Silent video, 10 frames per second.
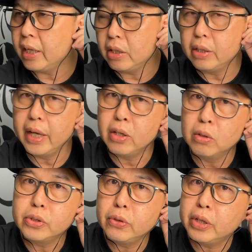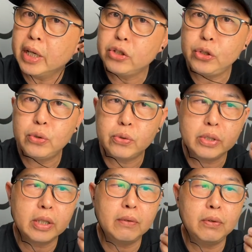And also you can
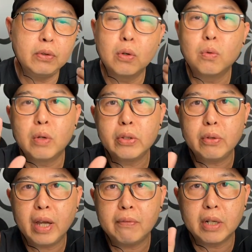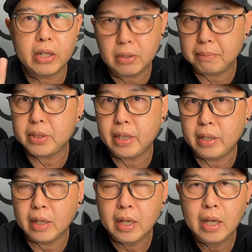choose if you don't want to have 100%